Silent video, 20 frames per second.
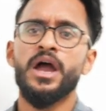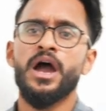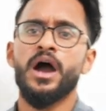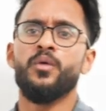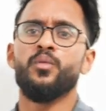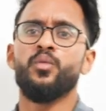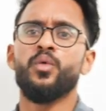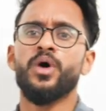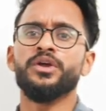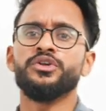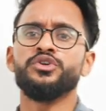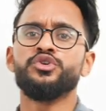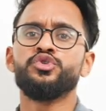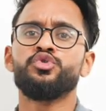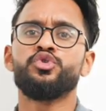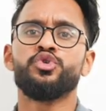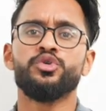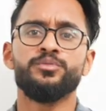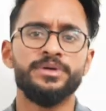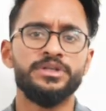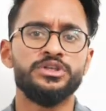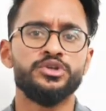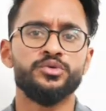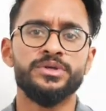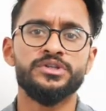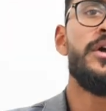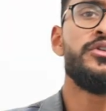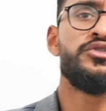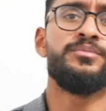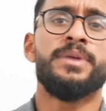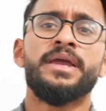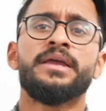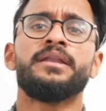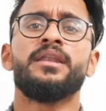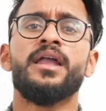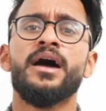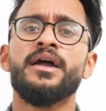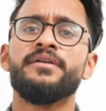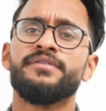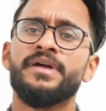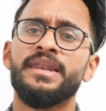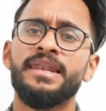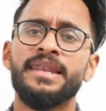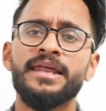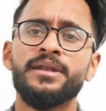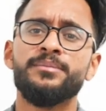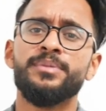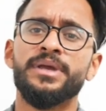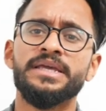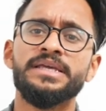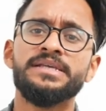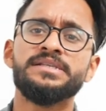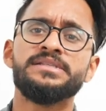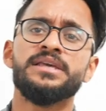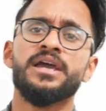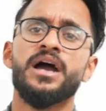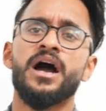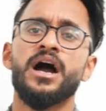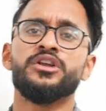and what you could be doing to make life a little bit easier,